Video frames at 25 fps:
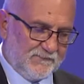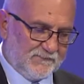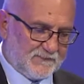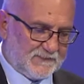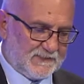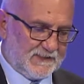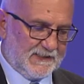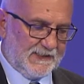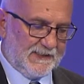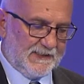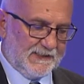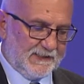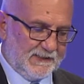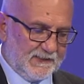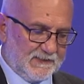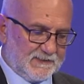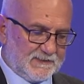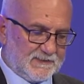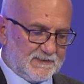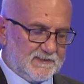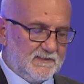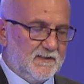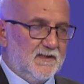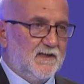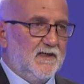caused
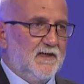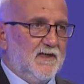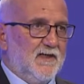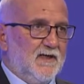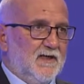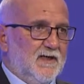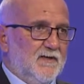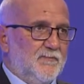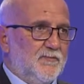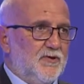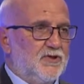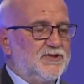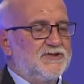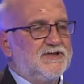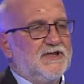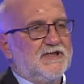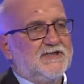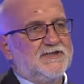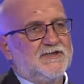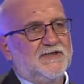by each one of